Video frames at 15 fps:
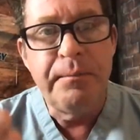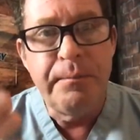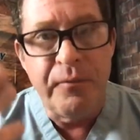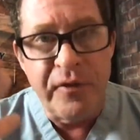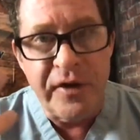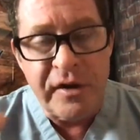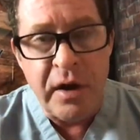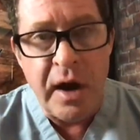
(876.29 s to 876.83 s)

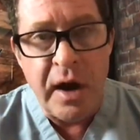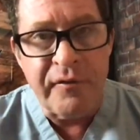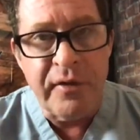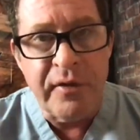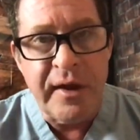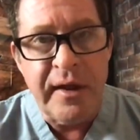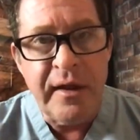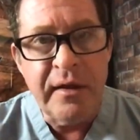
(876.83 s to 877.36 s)

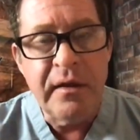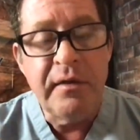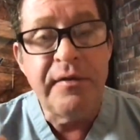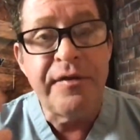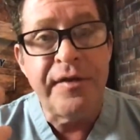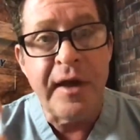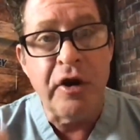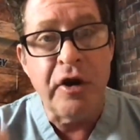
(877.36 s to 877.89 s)
recovery
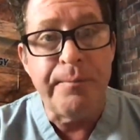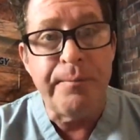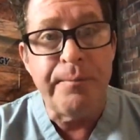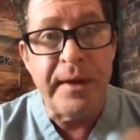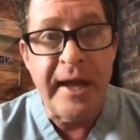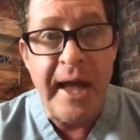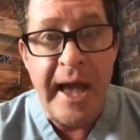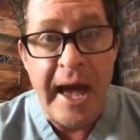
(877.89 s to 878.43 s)

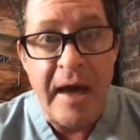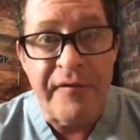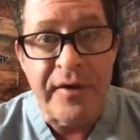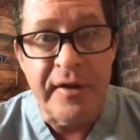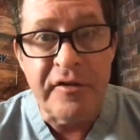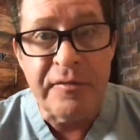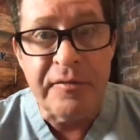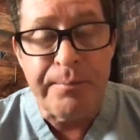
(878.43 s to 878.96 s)
therapy,
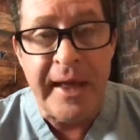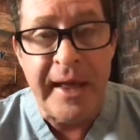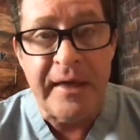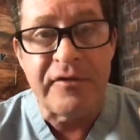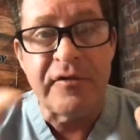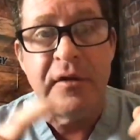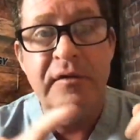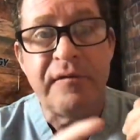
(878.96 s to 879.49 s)

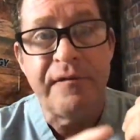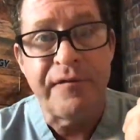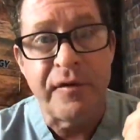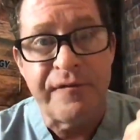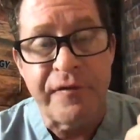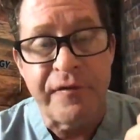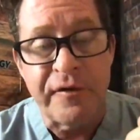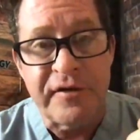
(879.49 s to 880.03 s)
evidence-based,
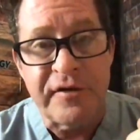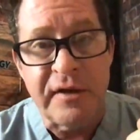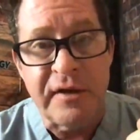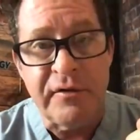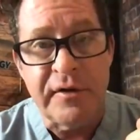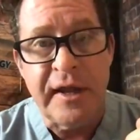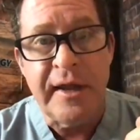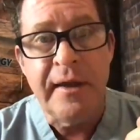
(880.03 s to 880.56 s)
for
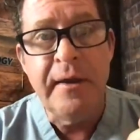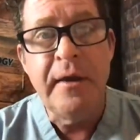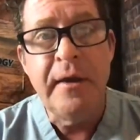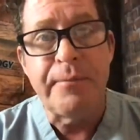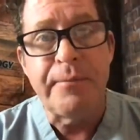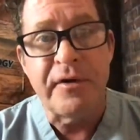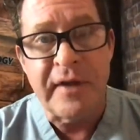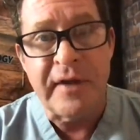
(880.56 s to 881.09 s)
fertility,
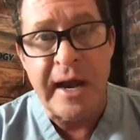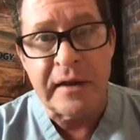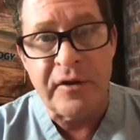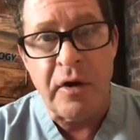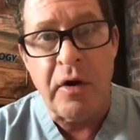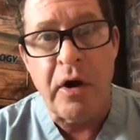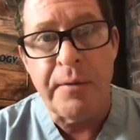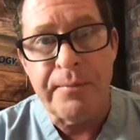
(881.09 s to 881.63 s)
protect the
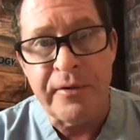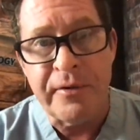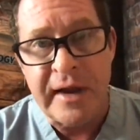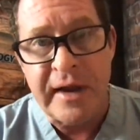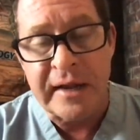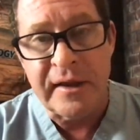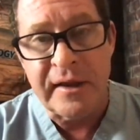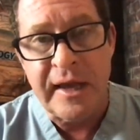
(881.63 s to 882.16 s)
heart,
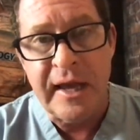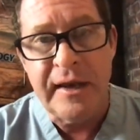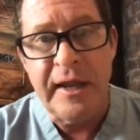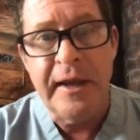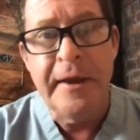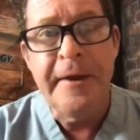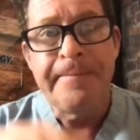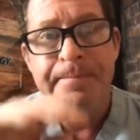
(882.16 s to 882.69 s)
protect the
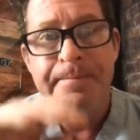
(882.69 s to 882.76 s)
kidney,